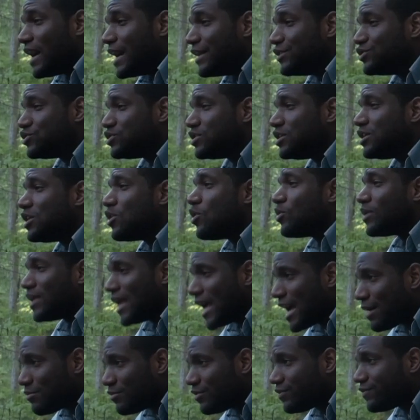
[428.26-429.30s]
I usually go
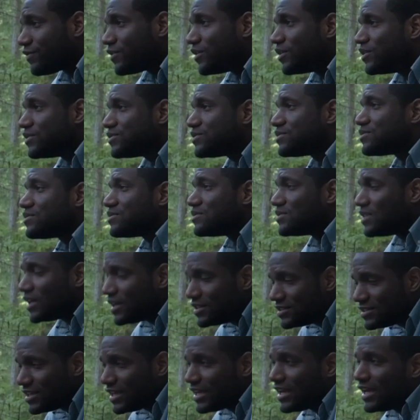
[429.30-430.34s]
camera first,
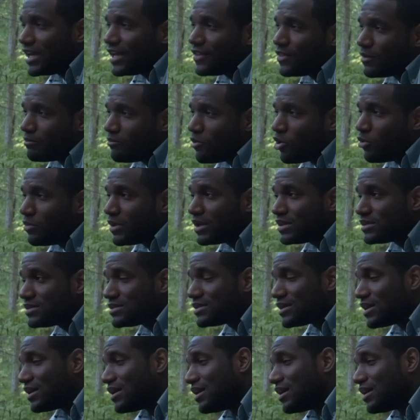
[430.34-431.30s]
then taking in the moment.